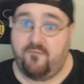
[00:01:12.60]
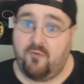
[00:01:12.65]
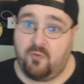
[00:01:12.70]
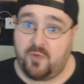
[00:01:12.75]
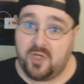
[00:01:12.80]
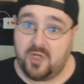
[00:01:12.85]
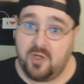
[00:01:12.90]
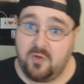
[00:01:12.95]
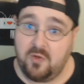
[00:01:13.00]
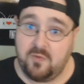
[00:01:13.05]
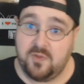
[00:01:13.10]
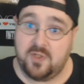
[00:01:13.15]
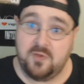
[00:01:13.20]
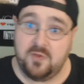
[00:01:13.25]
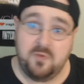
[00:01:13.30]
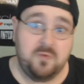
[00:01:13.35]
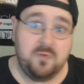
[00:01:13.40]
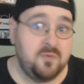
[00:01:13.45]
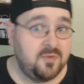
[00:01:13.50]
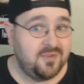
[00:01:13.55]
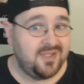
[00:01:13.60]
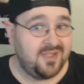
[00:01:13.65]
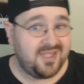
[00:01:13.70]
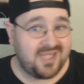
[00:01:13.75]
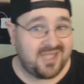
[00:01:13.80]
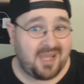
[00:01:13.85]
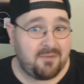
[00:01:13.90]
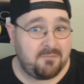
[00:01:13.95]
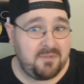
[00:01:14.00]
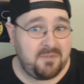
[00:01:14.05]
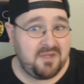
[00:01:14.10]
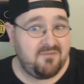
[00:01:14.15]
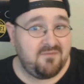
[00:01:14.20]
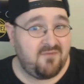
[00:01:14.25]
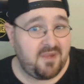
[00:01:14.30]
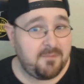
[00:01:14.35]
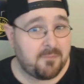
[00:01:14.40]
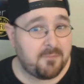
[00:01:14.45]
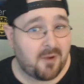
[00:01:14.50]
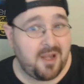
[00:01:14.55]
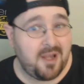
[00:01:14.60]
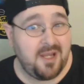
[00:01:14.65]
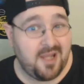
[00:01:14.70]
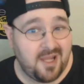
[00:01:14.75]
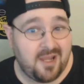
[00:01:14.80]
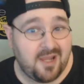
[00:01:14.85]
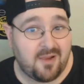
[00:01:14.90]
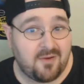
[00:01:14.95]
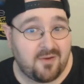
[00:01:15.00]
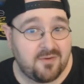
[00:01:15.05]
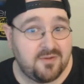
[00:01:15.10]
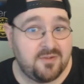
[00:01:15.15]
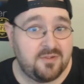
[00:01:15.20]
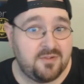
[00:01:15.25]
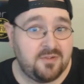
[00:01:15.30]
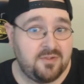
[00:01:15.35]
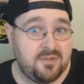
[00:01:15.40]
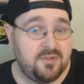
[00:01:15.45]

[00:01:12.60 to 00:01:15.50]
Before we go, though, let's have a big vape right now.